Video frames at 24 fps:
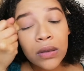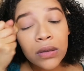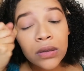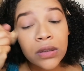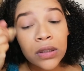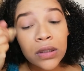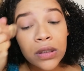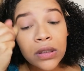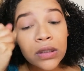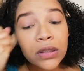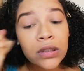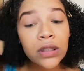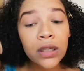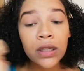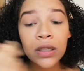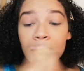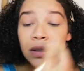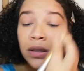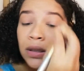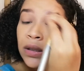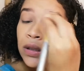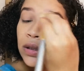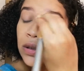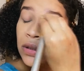just
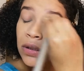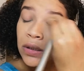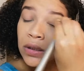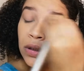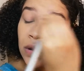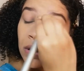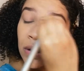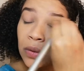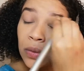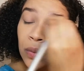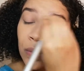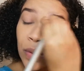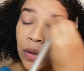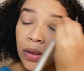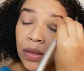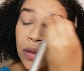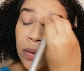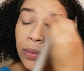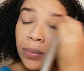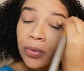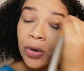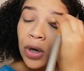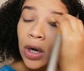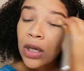setting it with the
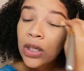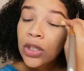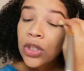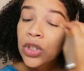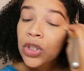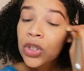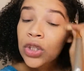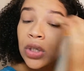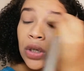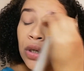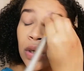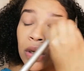brush.